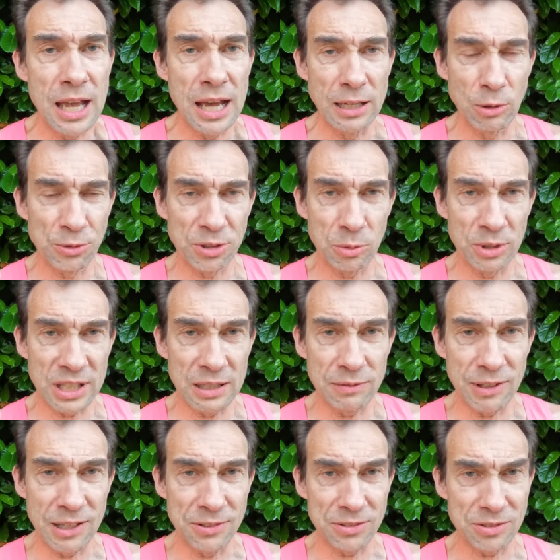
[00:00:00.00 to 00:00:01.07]
And also want to
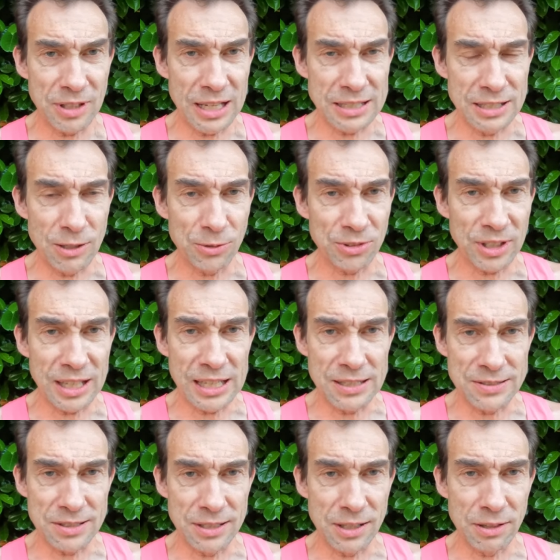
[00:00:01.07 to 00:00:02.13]
give these Adios
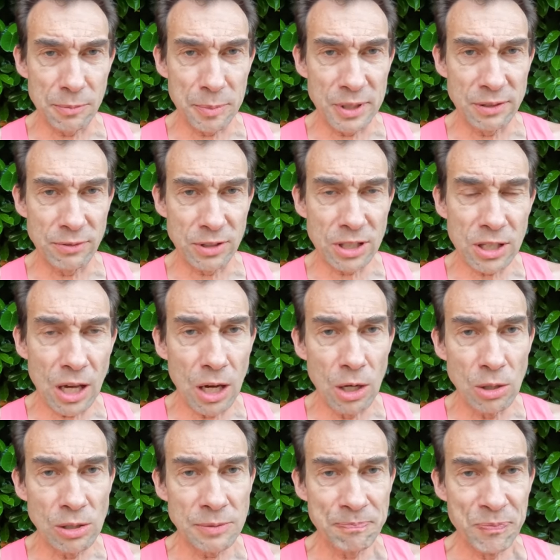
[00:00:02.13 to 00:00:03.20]
8s another bit of a
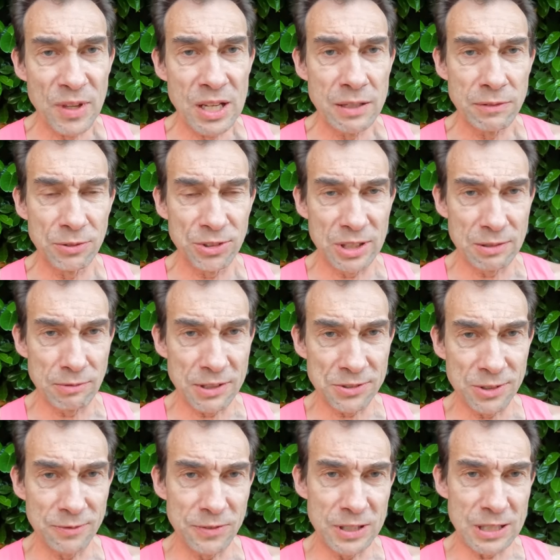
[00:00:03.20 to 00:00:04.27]
go. If you've seen
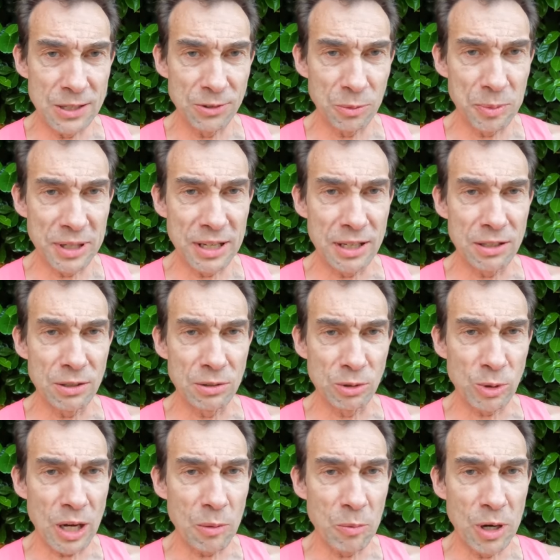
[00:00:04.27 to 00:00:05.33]
recent videos, I've been getting on
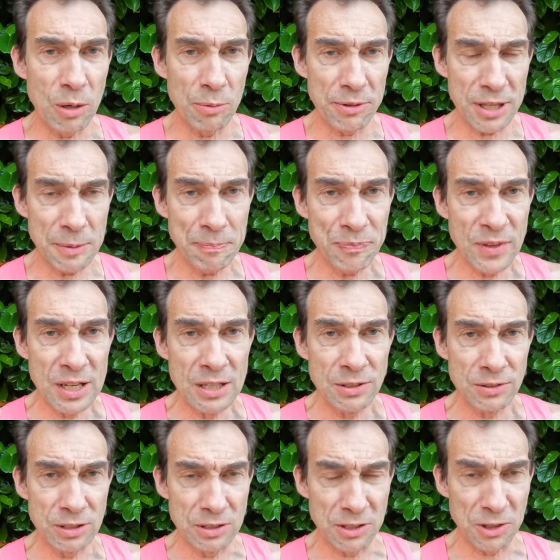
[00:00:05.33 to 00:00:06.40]
quite well with them.
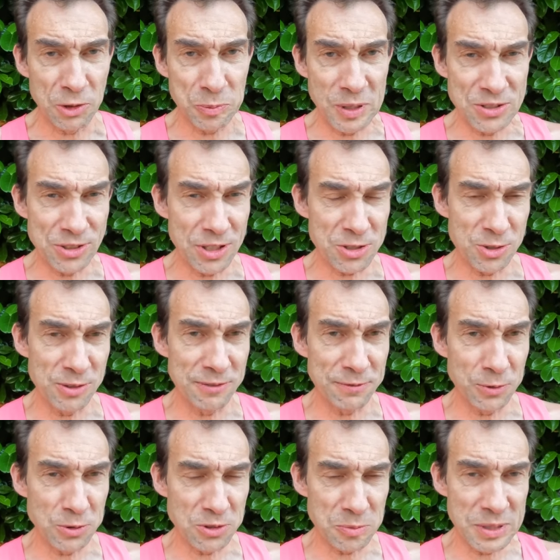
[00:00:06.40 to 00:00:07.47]
You know, the speed session of
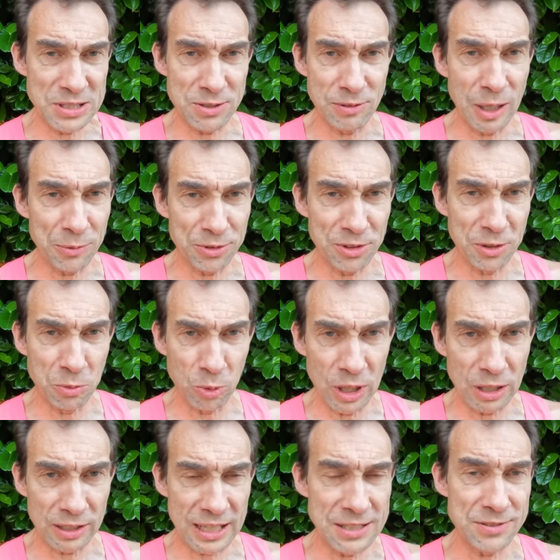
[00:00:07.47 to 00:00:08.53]
400 meter reps did
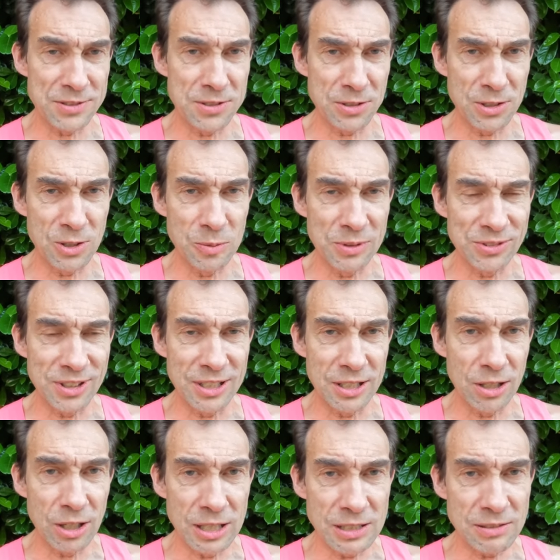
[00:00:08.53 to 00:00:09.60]
well against the Takumi
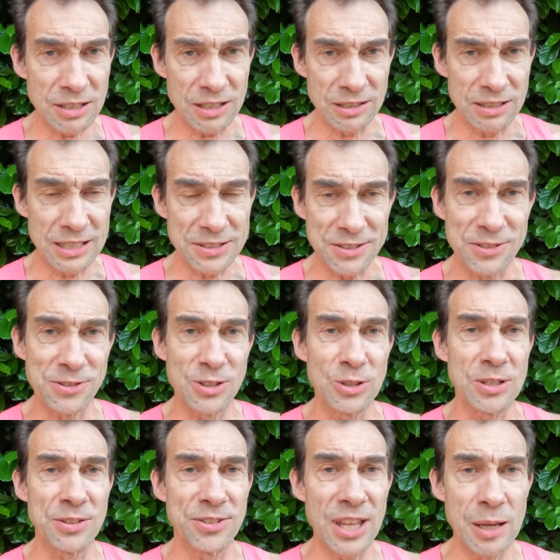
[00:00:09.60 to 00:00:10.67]
Sen 9, at least as
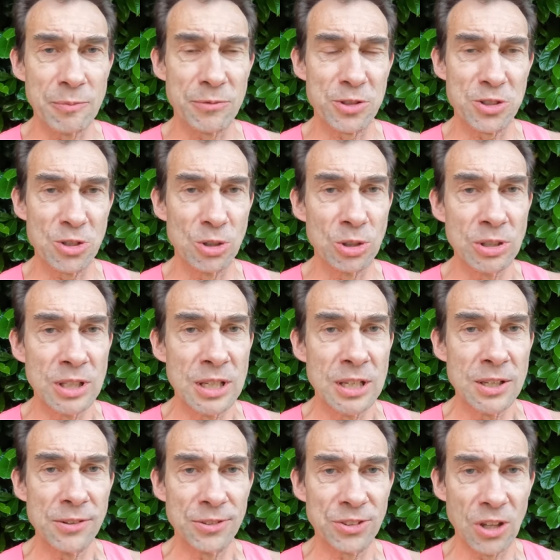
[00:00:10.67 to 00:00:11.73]
good as them for sure.
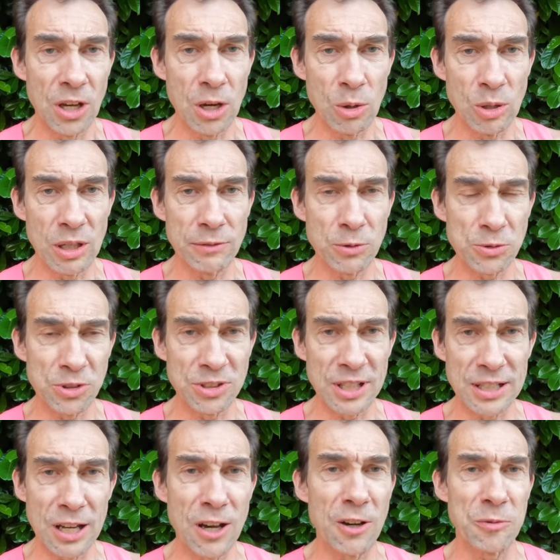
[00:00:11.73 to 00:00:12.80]
So I've also
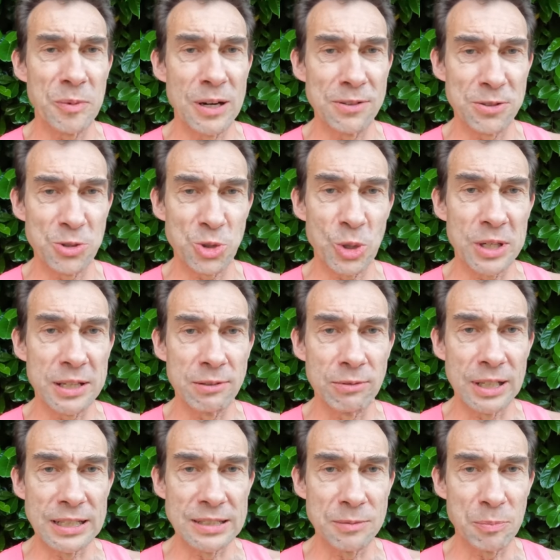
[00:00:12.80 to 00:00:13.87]
done a half marathon training
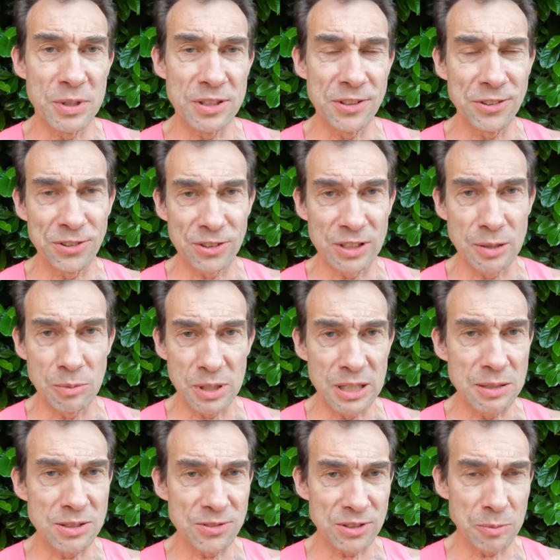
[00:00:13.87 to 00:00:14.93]
run, but this is going to
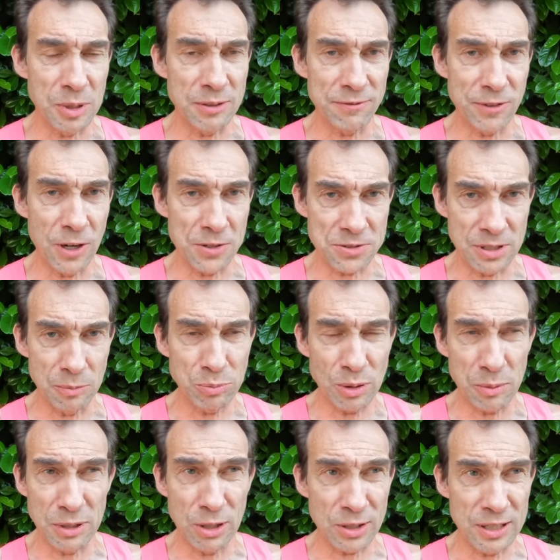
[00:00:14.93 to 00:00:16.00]
be just a bit faster. I'm
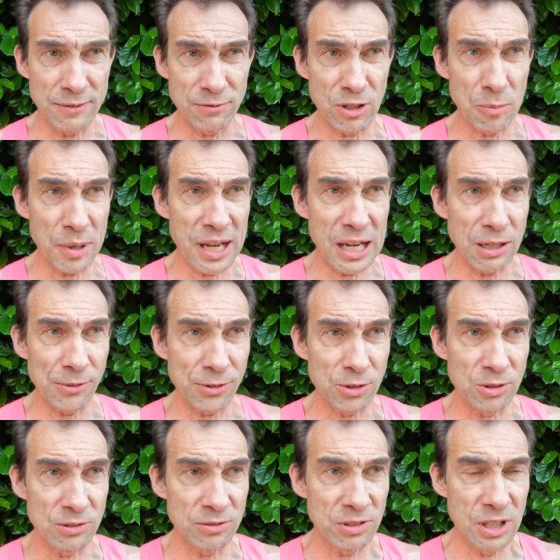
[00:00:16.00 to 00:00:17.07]
probably looking for about
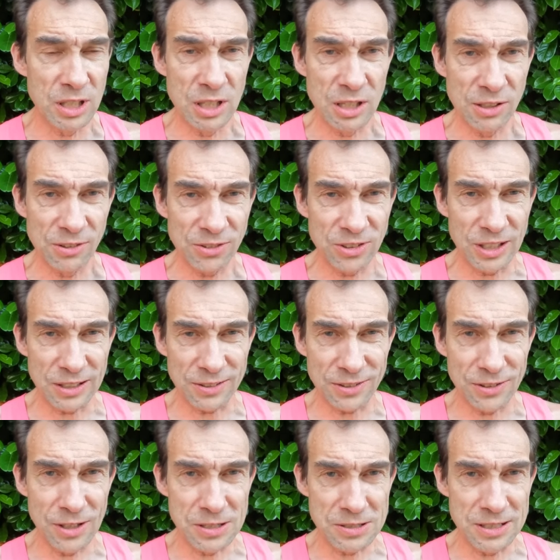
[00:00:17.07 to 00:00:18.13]
sort of
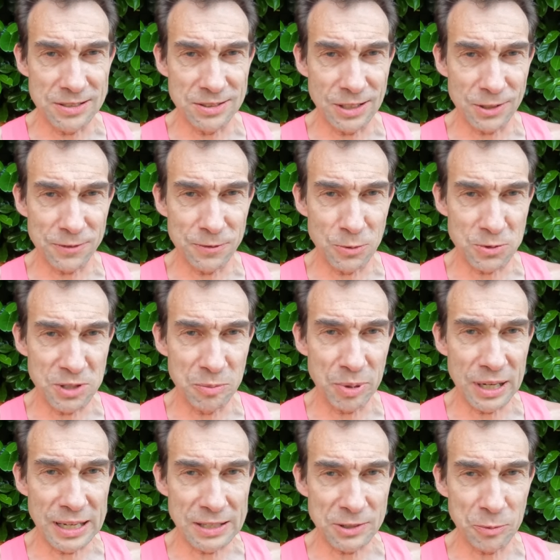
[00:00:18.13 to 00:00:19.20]
6:30, 6:40
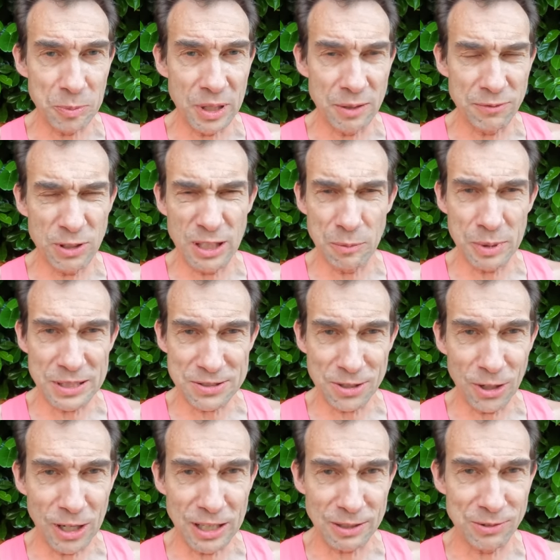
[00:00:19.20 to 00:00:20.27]
pace, but I'm feeling a bit
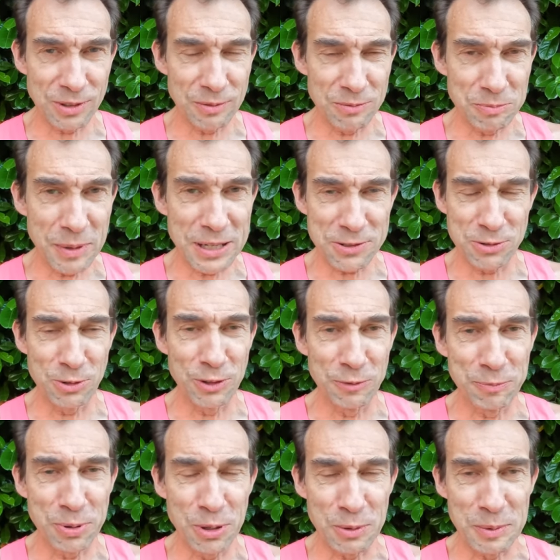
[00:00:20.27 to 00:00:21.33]
tired because Matt sort
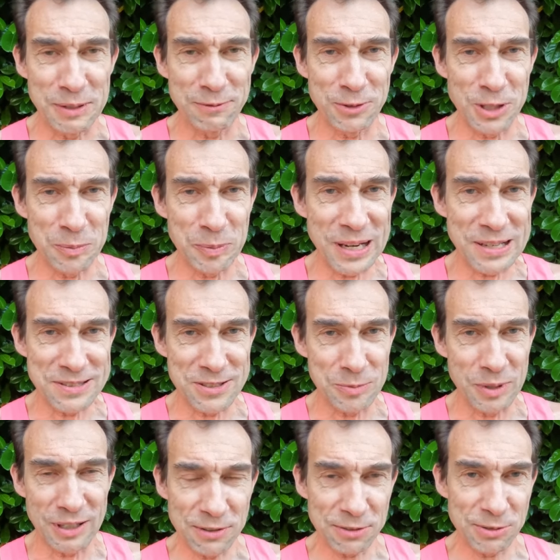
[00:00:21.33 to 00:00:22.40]
of put me through the paces
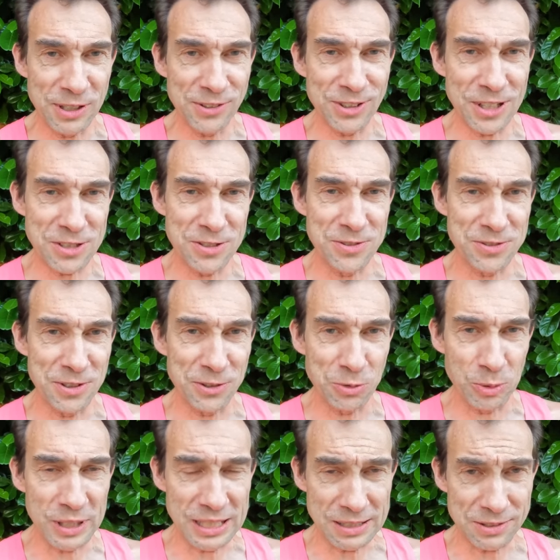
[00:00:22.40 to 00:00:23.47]
doing 3 sessions this
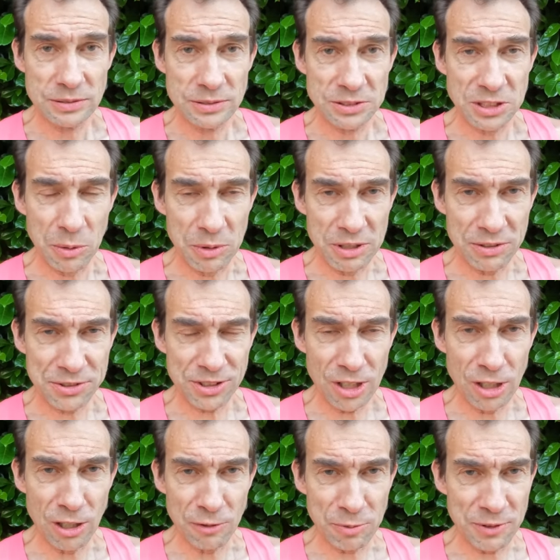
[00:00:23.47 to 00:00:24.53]
week. So we could
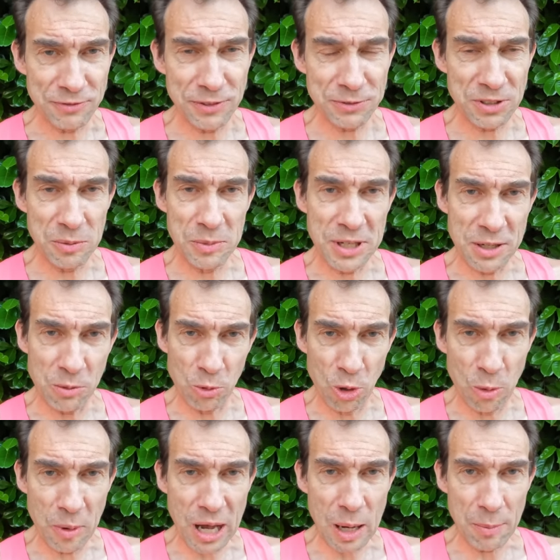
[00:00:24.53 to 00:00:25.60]
start off with 15 minute
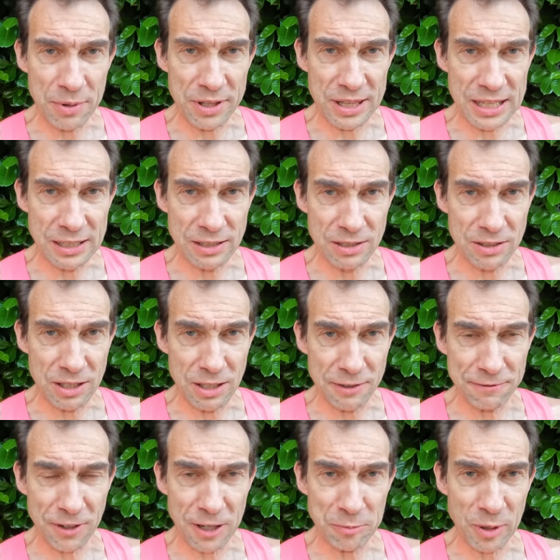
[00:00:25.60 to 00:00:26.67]
warm up and then the
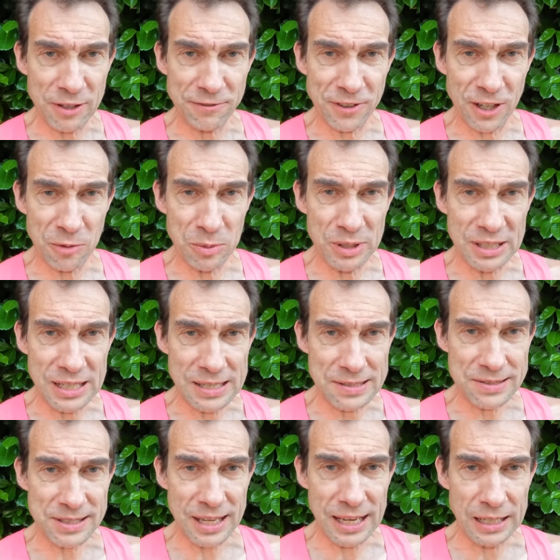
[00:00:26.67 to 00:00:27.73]
5 by 5
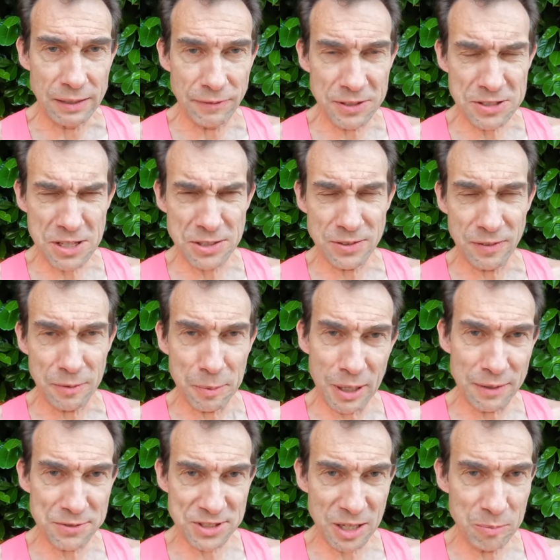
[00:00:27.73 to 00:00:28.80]
minutes, and I've identified
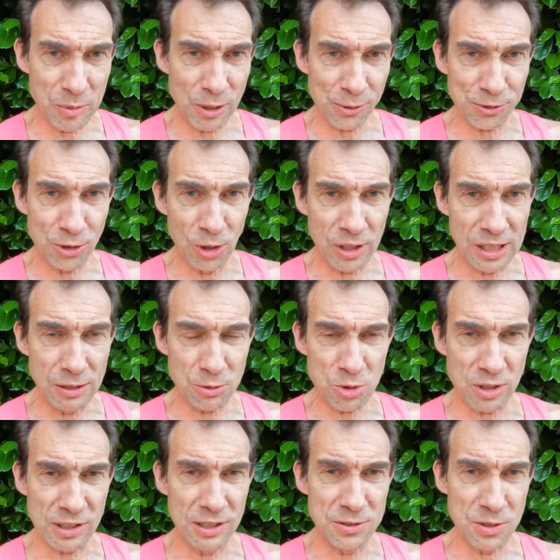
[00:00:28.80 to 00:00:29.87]
about a 10 mile circuit. Not
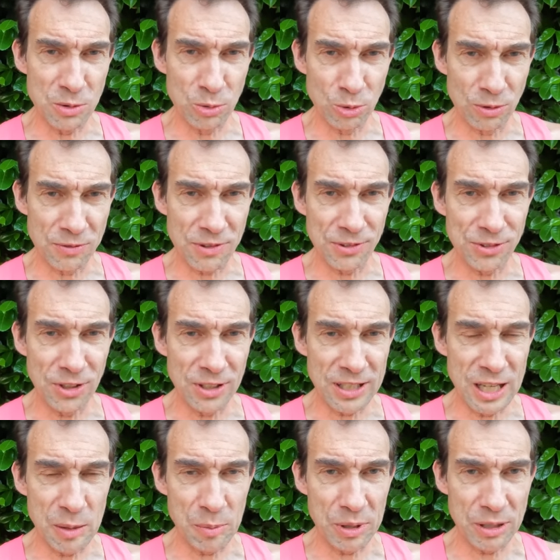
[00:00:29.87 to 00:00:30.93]
sure I'm going to do all of the
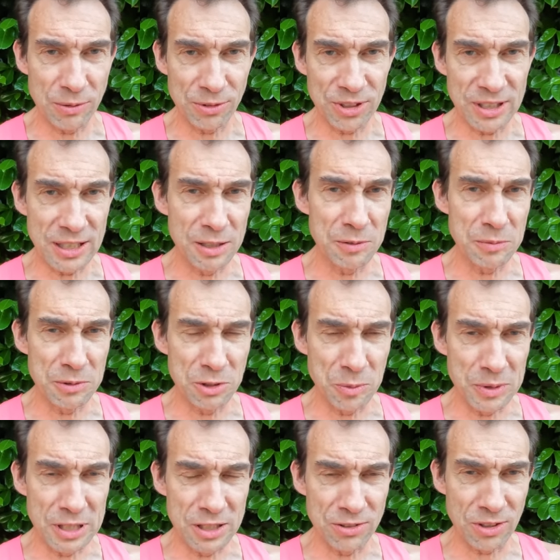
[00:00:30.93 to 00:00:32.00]
circuit, but I'll see as
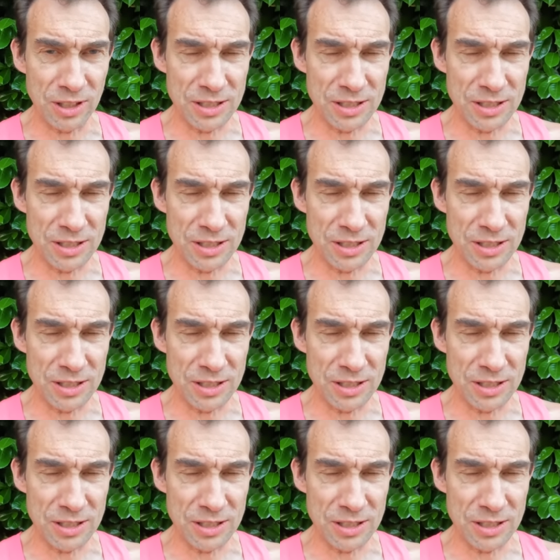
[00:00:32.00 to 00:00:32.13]
many as